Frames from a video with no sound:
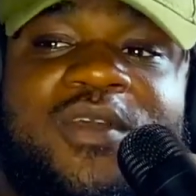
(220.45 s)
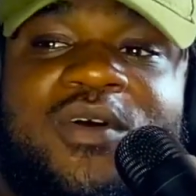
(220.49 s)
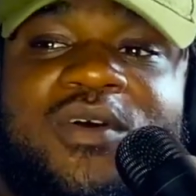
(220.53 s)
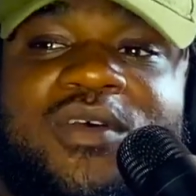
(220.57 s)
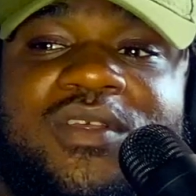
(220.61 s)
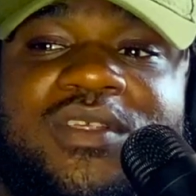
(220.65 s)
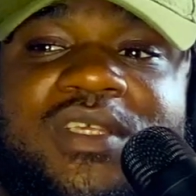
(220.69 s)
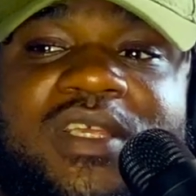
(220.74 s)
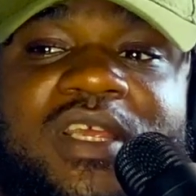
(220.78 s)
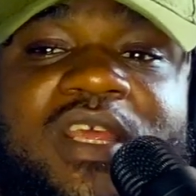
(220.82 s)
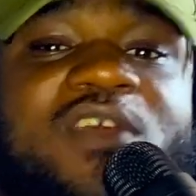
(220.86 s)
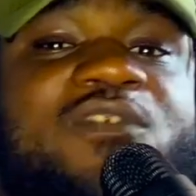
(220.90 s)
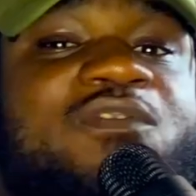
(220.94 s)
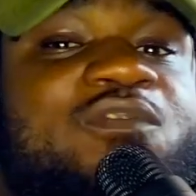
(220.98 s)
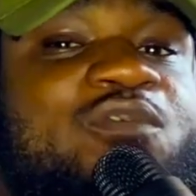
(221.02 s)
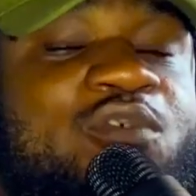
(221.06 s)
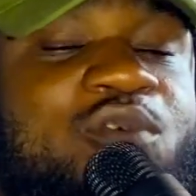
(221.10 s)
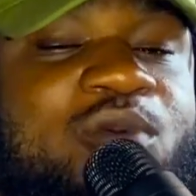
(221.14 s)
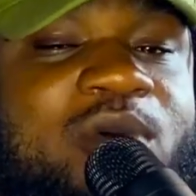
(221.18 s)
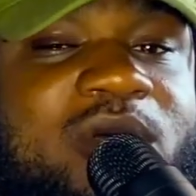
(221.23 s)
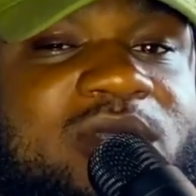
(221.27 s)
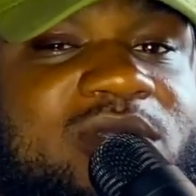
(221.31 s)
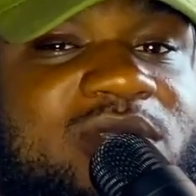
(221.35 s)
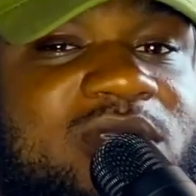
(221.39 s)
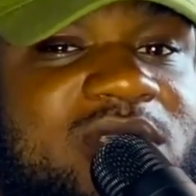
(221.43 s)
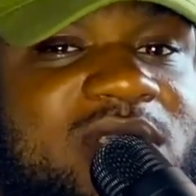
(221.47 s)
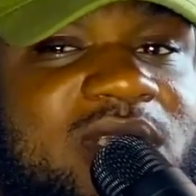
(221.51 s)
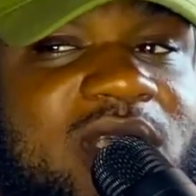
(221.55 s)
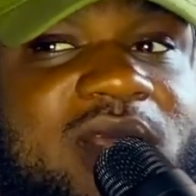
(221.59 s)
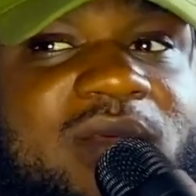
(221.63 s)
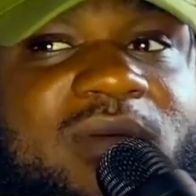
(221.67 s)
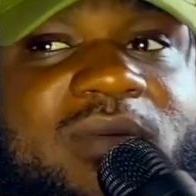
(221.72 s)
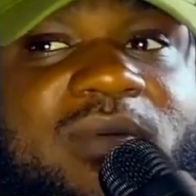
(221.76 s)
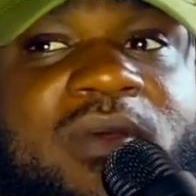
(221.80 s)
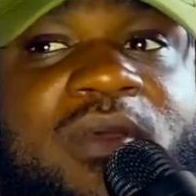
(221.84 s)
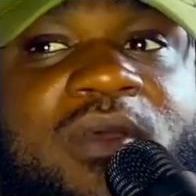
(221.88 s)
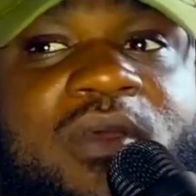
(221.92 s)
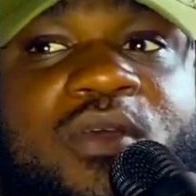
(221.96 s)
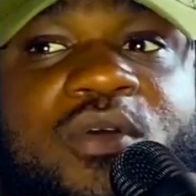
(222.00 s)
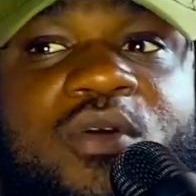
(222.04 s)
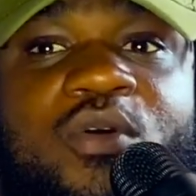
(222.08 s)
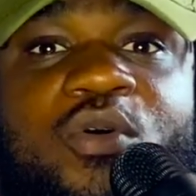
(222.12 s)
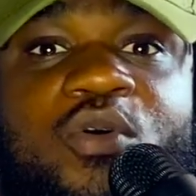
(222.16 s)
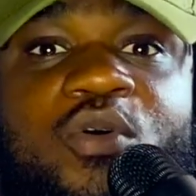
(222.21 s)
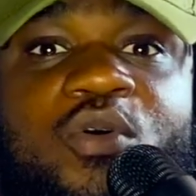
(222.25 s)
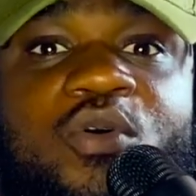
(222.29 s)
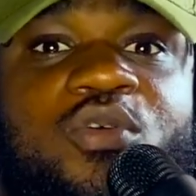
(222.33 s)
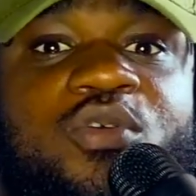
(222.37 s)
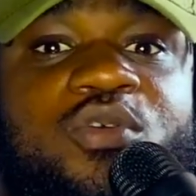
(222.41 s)
Because if you want to say,
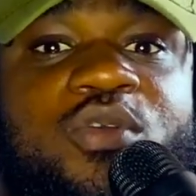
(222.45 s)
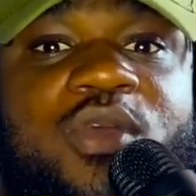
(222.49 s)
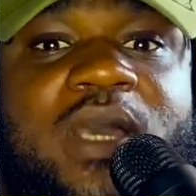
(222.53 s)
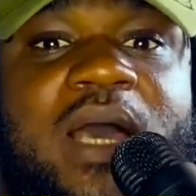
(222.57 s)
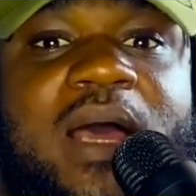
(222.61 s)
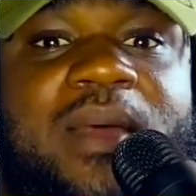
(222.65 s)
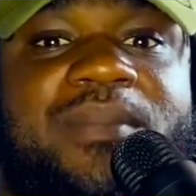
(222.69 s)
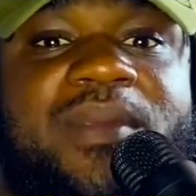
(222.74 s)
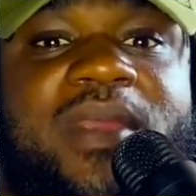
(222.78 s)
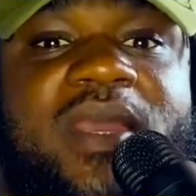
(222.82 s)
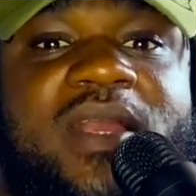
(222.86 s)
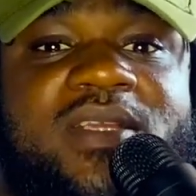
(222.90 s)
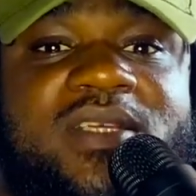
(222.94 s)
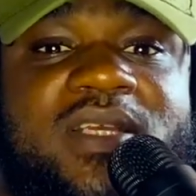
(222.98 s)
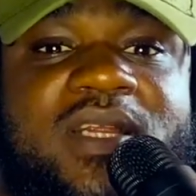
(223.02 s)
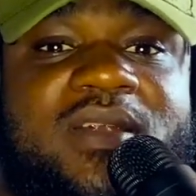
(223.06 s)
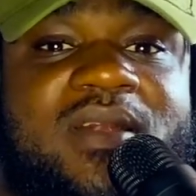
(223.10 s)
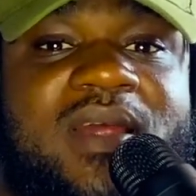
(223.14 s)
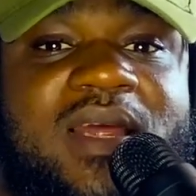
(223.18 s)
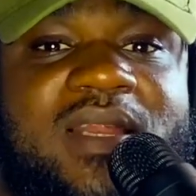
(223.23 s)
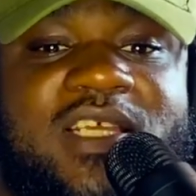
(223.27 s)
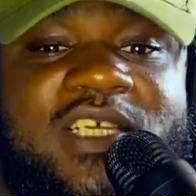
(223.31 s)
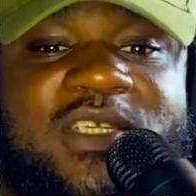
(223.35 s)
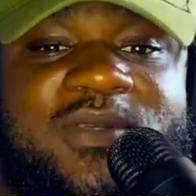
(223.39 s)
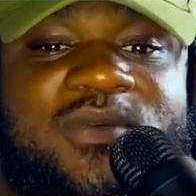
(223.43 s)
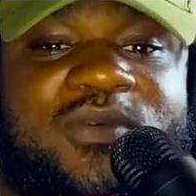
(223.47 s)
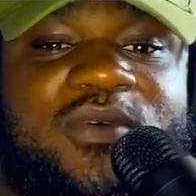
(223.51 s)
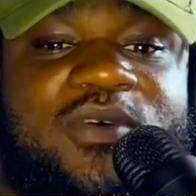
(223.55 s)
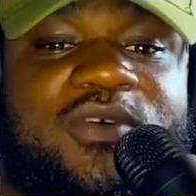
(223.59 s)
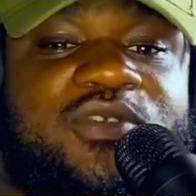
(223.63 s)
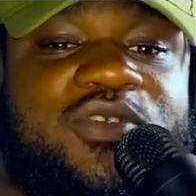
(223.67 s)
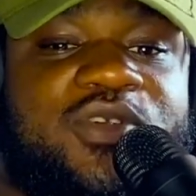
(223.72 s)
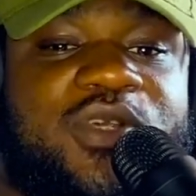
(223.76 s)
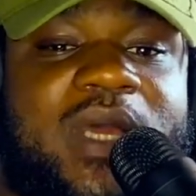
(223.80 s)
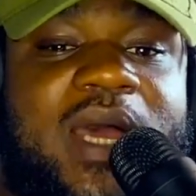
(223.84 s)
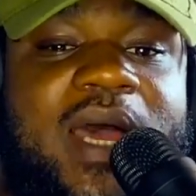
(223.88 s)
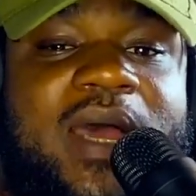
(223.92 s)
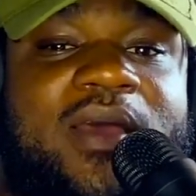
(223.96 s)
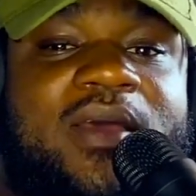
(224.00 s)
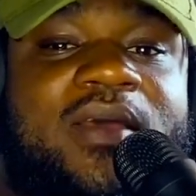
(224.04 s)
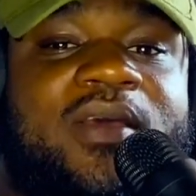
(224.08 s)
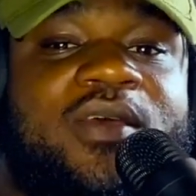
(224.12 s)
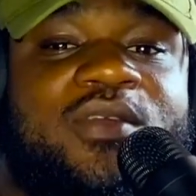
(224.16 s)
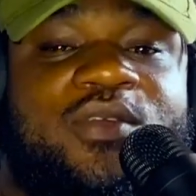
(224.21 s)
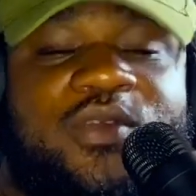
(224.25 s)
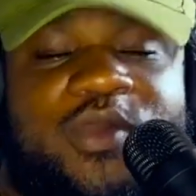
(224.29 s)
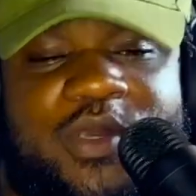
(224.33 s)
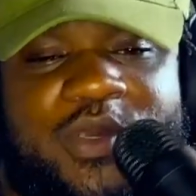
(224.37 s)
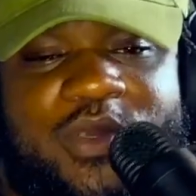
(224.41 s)
oh, you can be a generalist because you
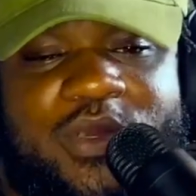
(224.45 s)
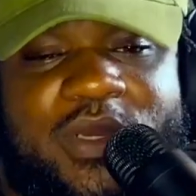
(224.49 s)
can